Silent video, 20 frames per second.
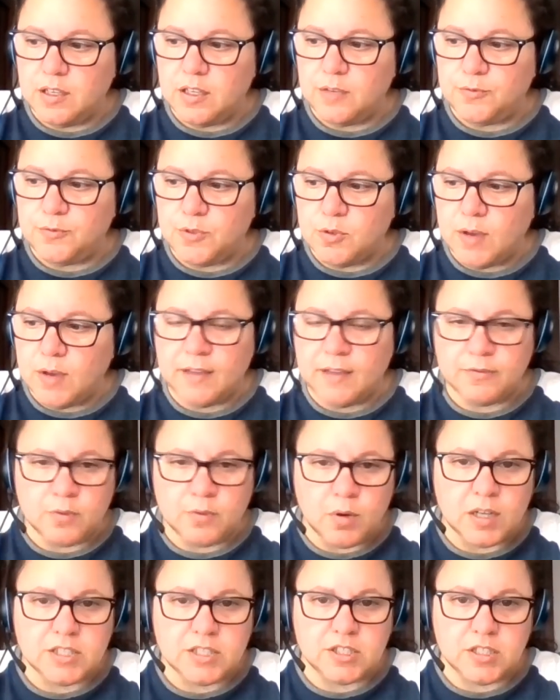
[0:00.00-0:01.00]
if you have
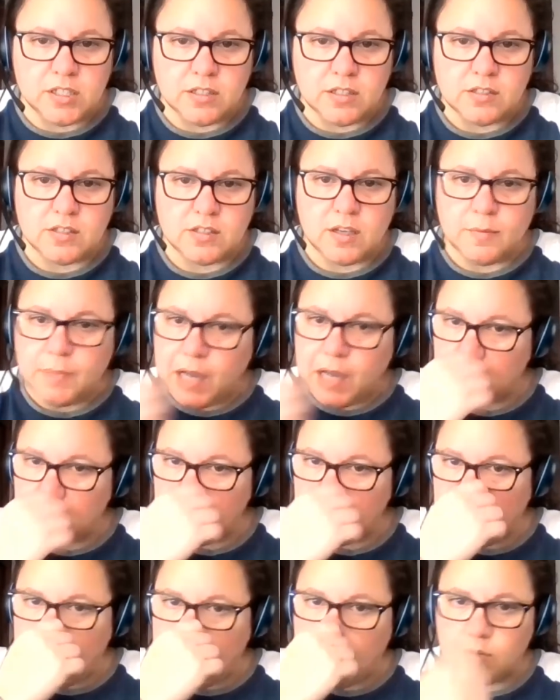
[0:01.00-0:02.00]
questions
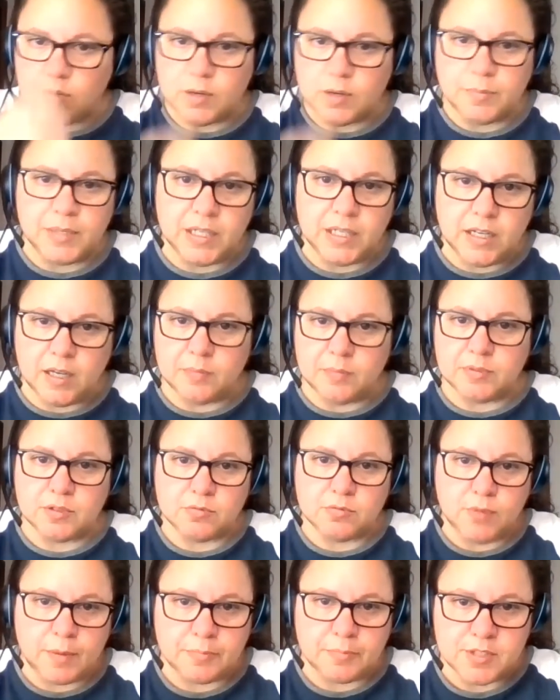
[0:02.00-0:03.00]
about our being able
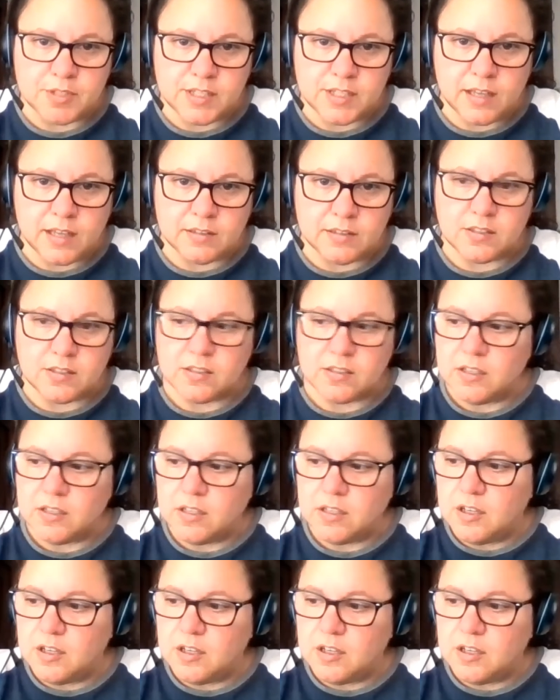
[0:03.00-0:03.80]
to represent